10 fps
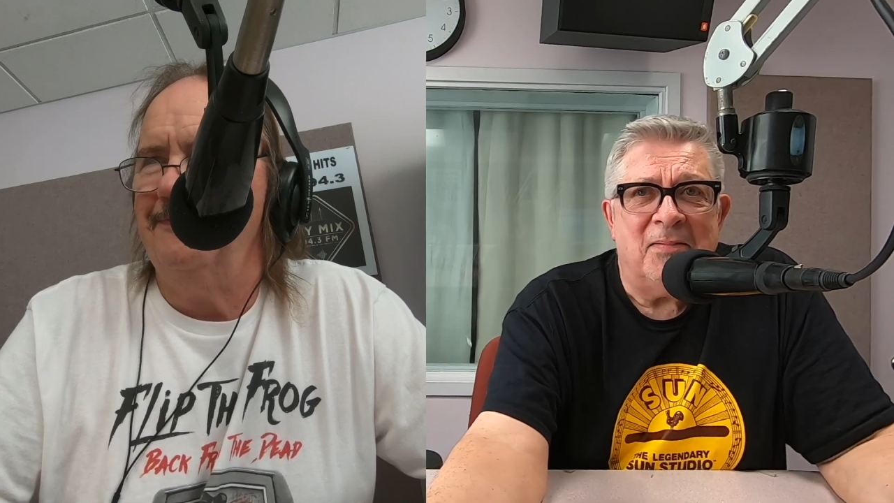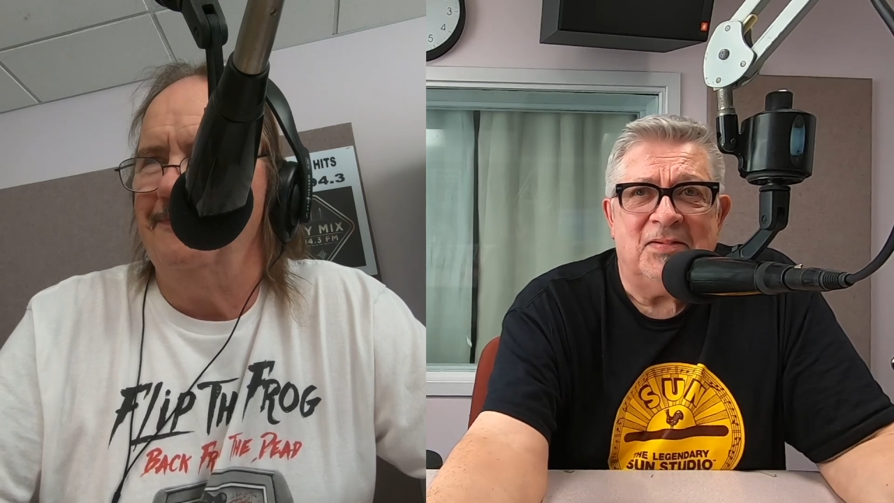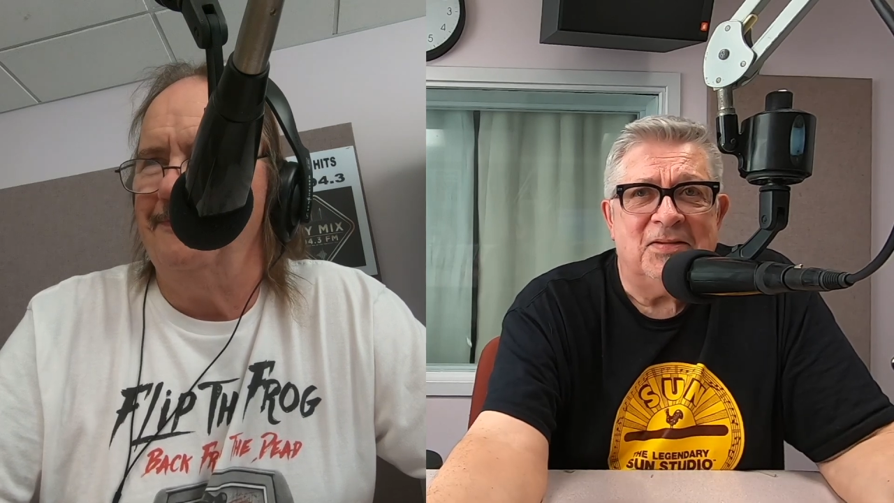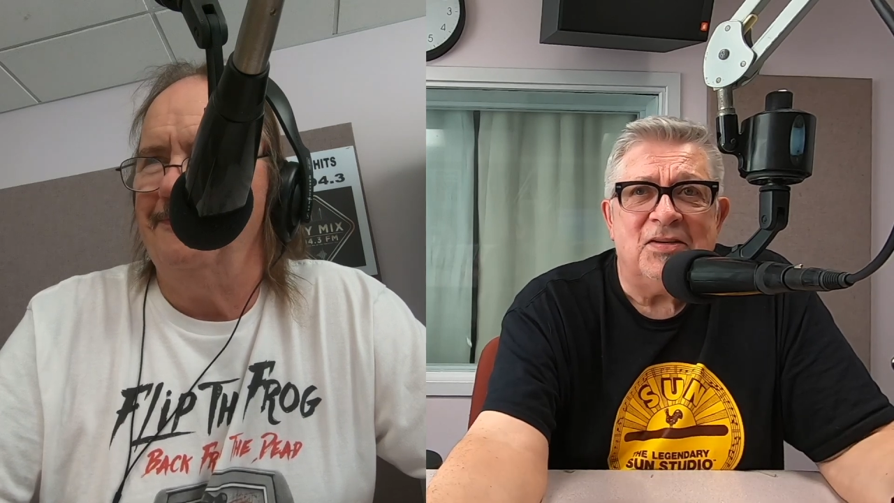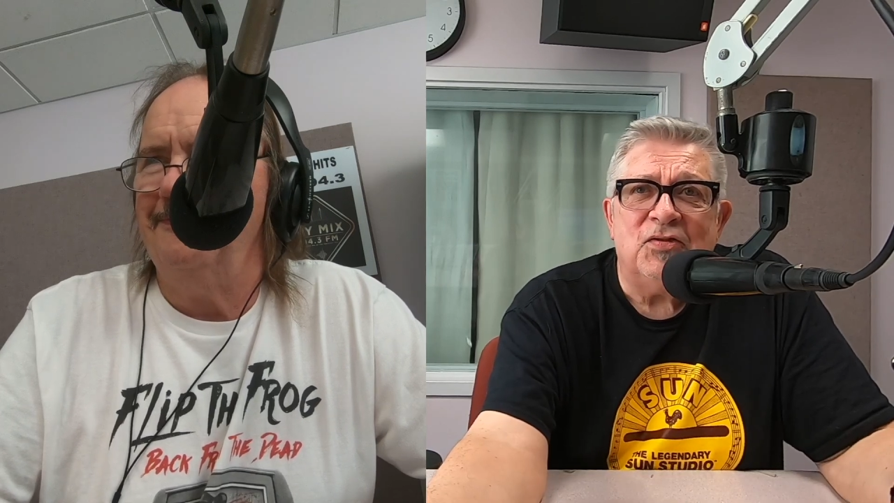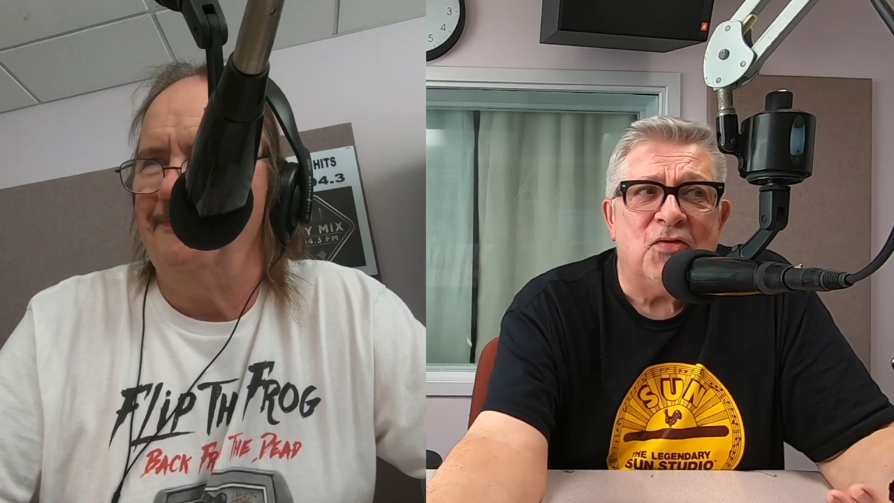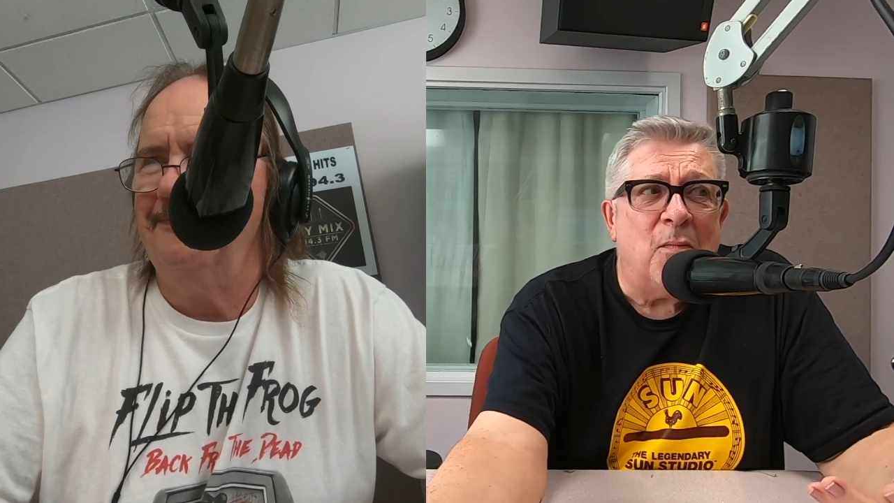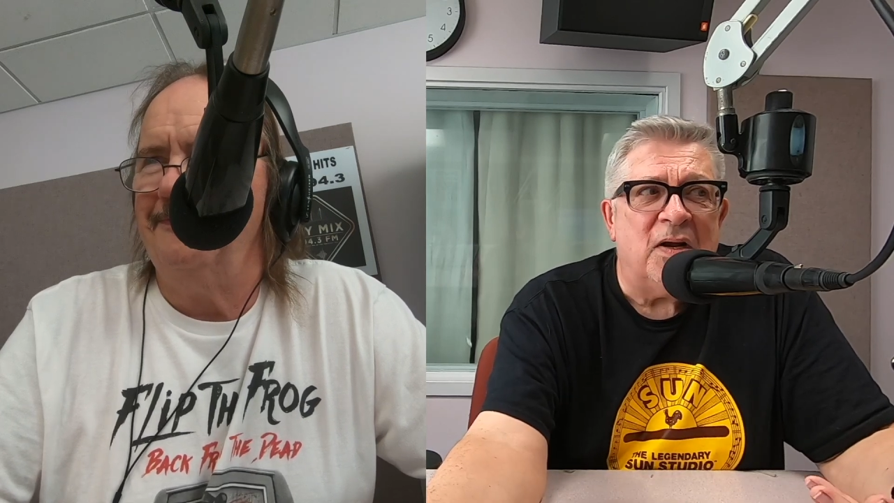So